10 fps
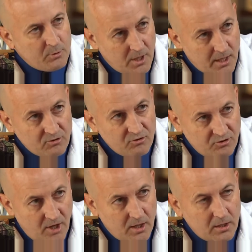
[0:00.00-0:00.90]
like to
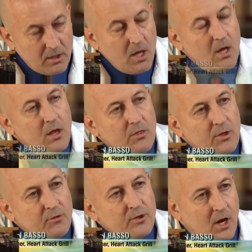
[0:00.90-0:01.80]
say
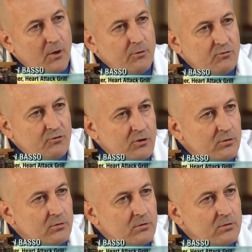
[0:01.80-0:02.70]
that the other
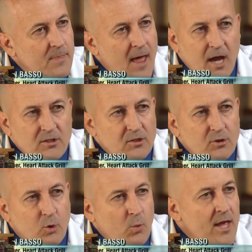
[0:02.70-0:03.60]
2 I did the
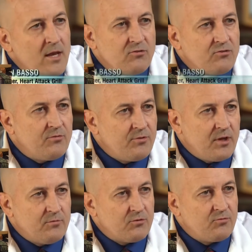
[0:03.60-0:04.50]
grandest of
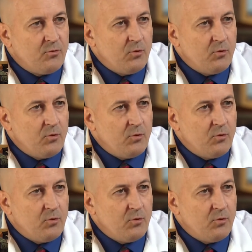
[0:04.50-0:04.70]
favors for,